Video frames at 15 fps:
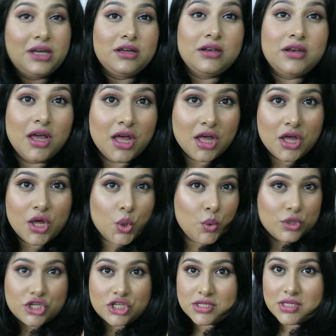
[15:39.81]
taken,
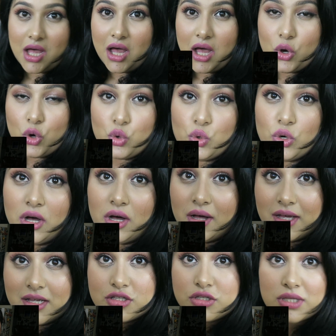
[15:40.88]
which is
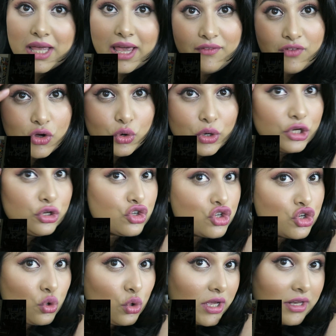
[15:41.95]
how it's ever going to
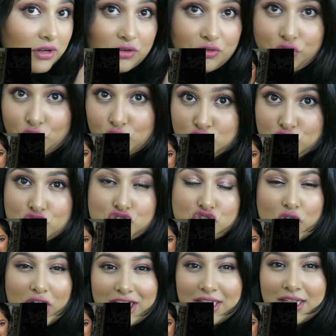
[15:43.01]
show in
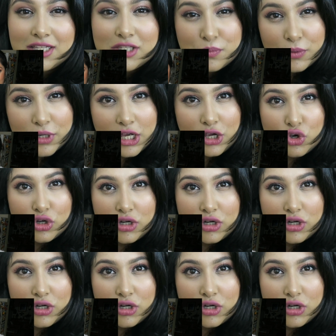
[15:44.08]
photos. So I think it's pretty